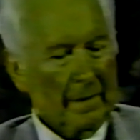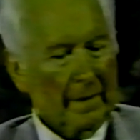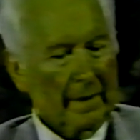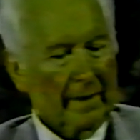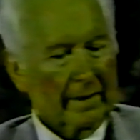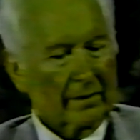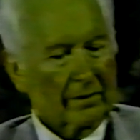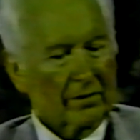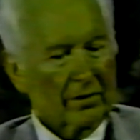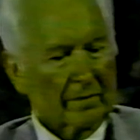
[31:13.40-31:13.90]

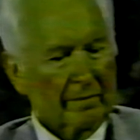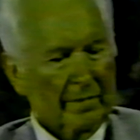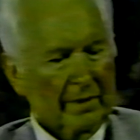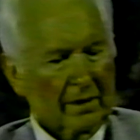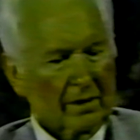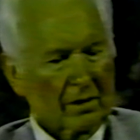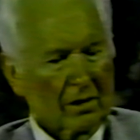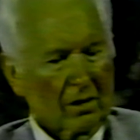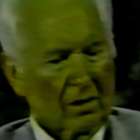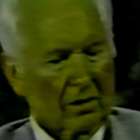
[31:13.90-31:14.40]
It could be
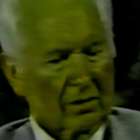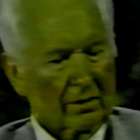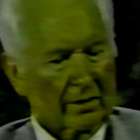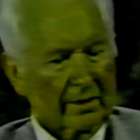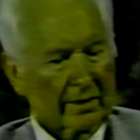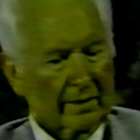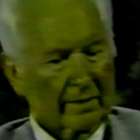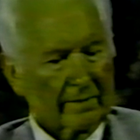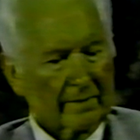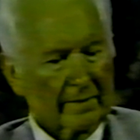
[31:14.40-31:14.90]

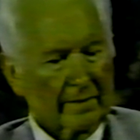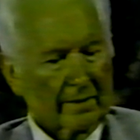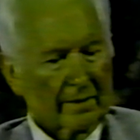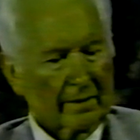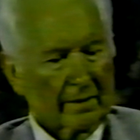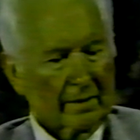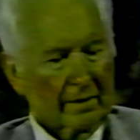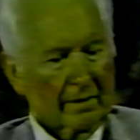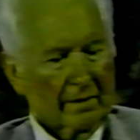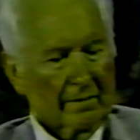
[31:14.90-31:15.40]
called
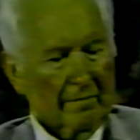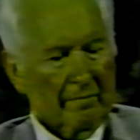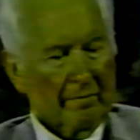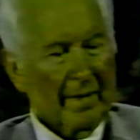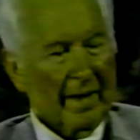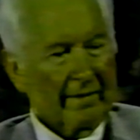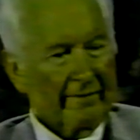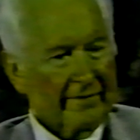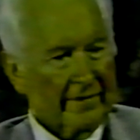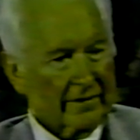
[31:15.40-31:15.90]

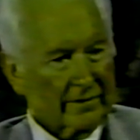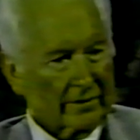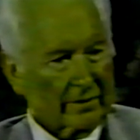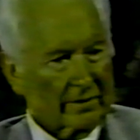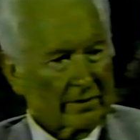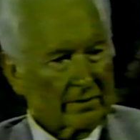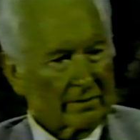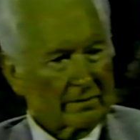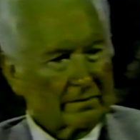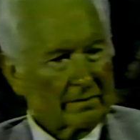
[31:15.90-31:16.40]

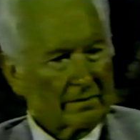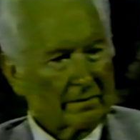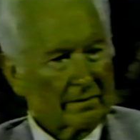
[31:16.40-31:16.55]
metaphysical.